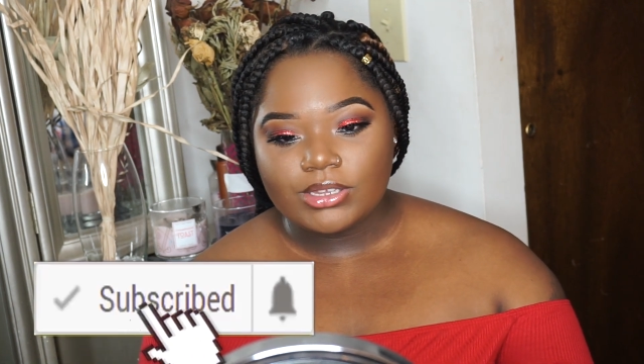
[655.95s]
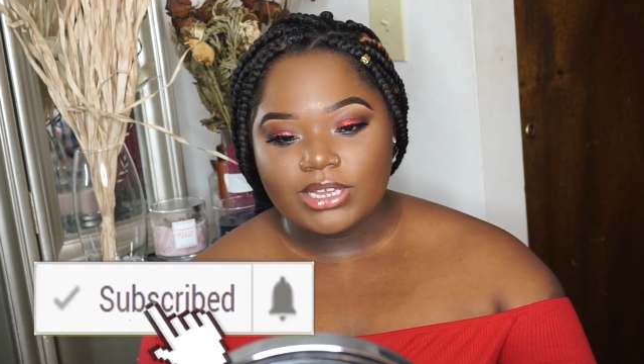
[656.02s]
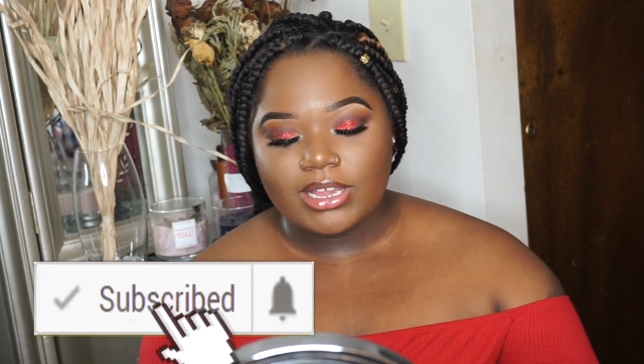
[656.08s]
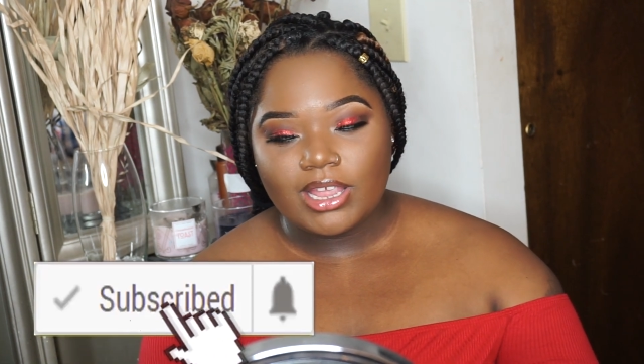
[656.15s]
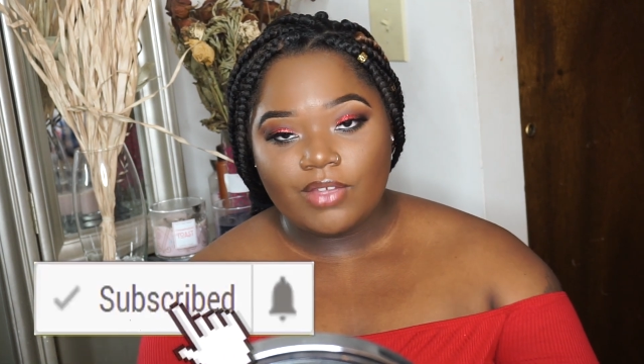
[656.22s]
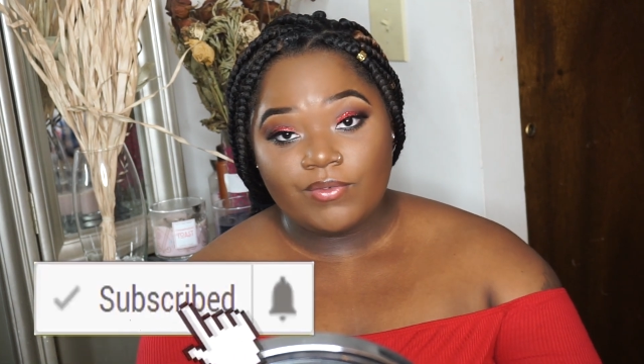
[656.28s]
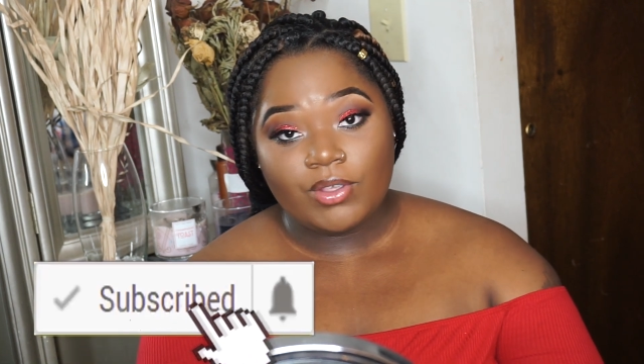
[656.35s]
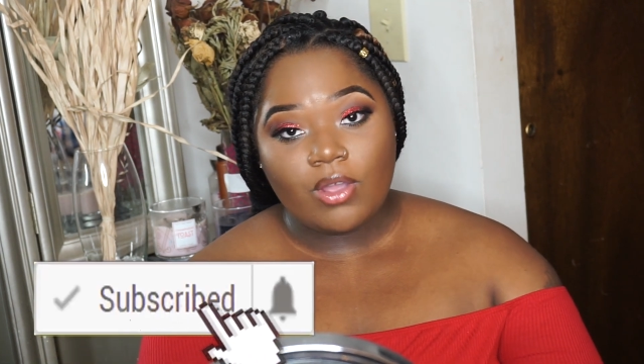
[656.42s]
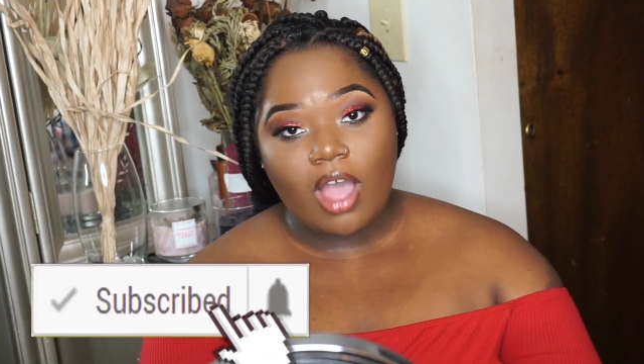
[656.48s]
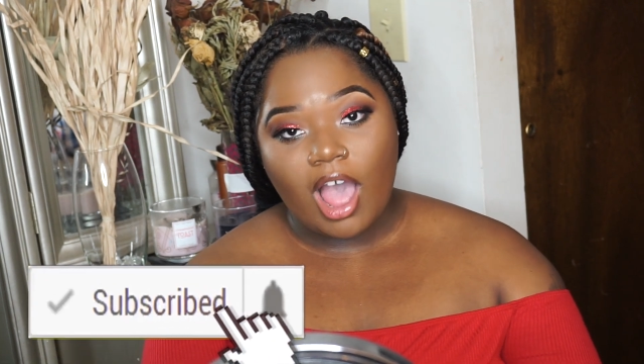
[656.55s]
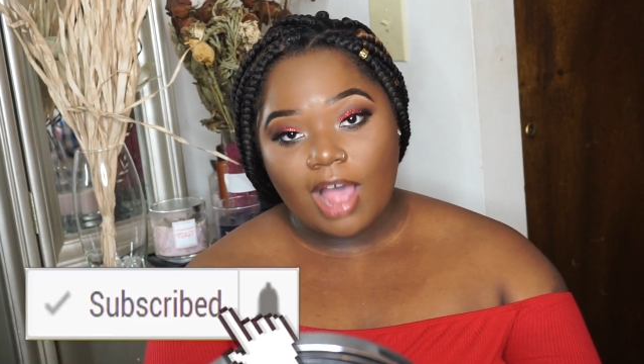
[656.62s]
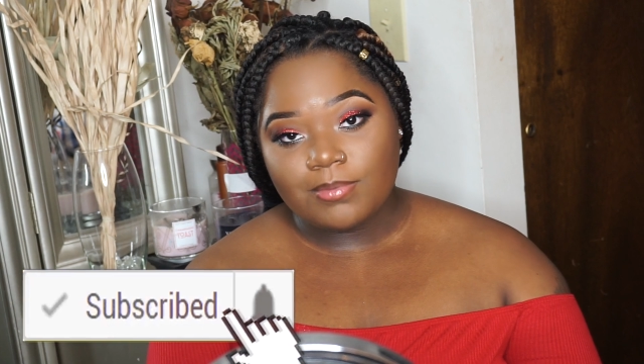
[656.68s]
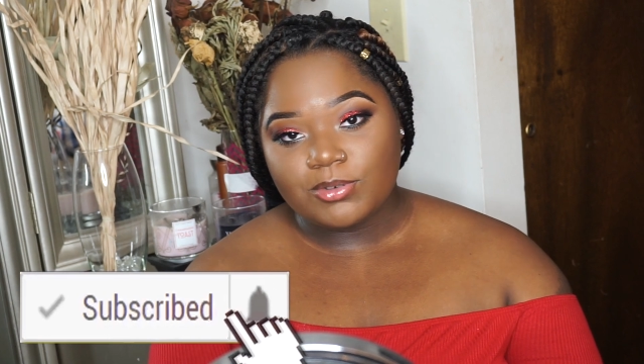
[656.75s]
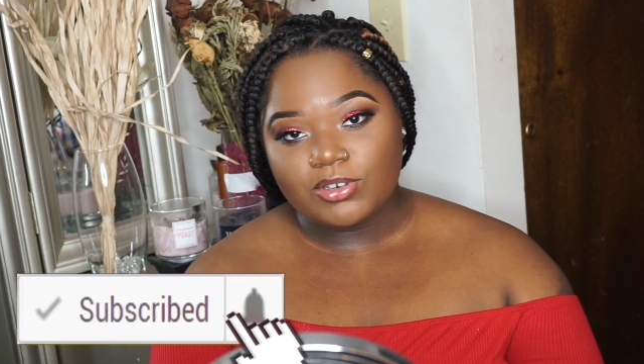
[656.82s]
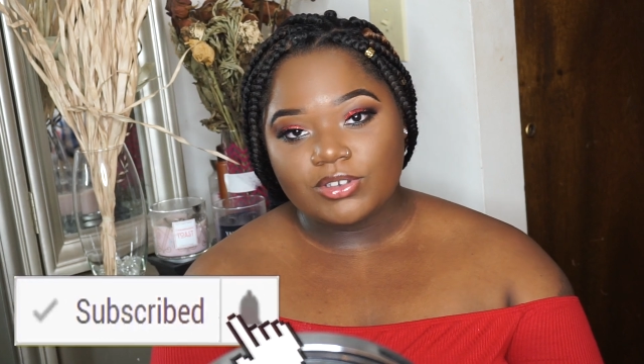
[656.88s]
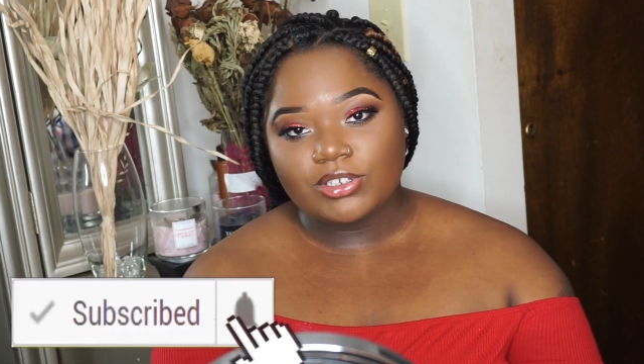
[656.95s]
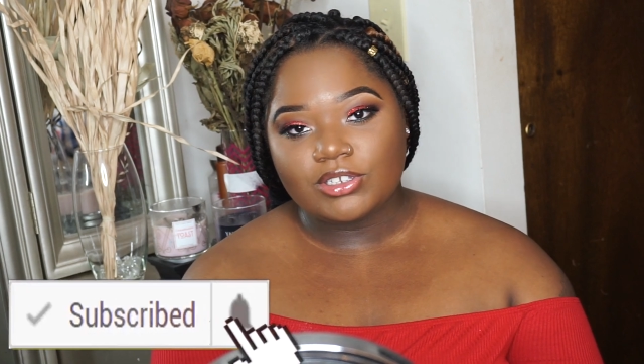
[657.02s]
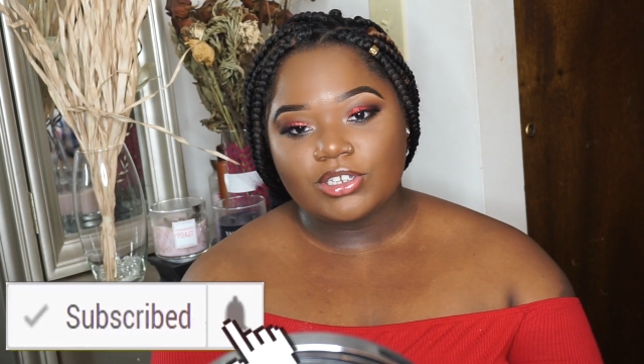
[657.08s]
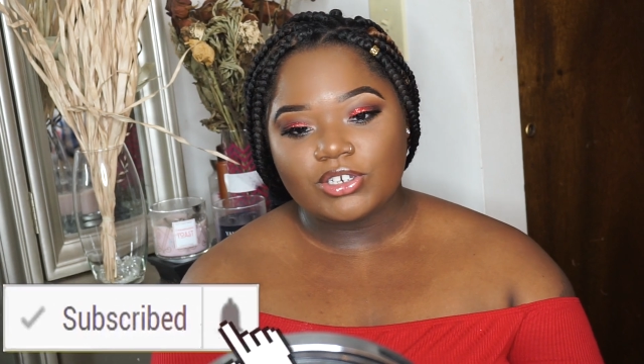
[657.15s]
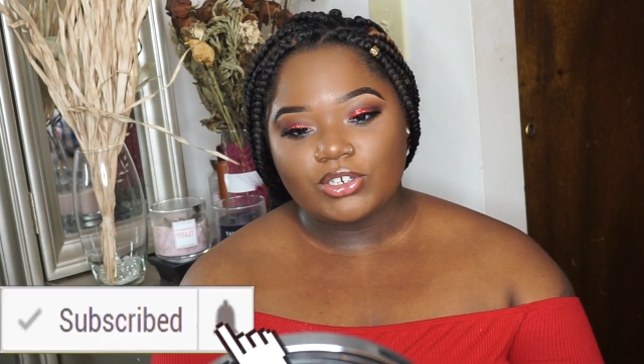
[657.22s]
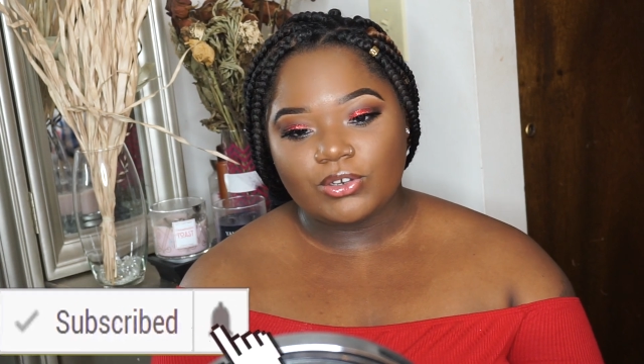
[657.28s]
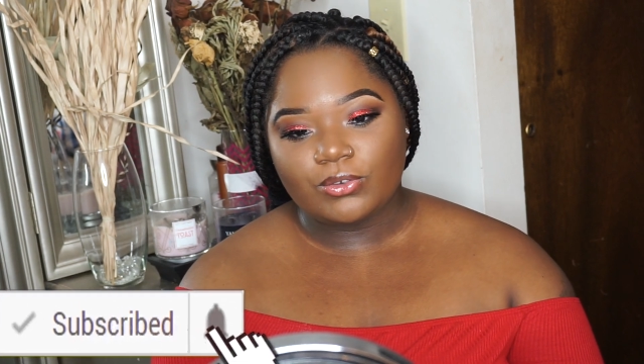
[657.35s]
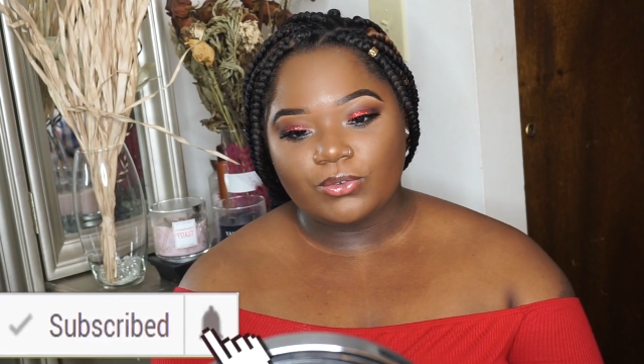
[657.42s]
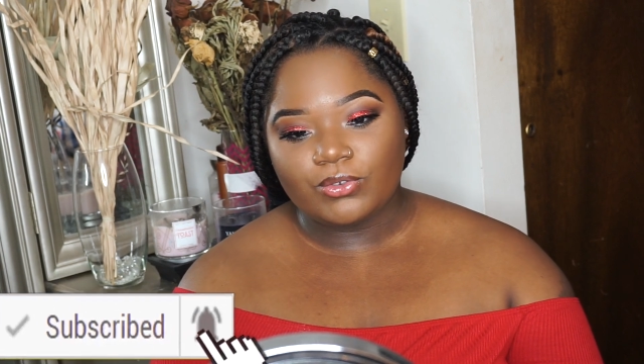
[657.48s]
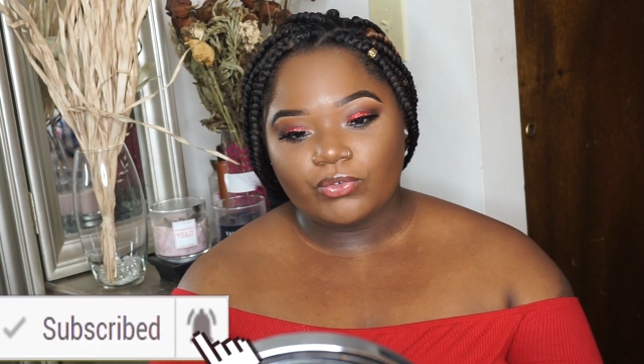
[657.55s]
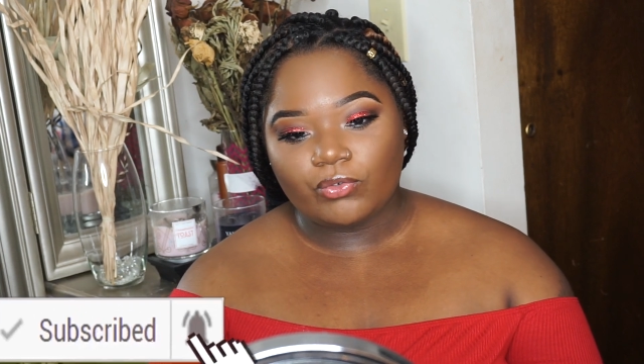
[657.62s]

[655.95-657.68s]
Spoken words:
and give you options to choose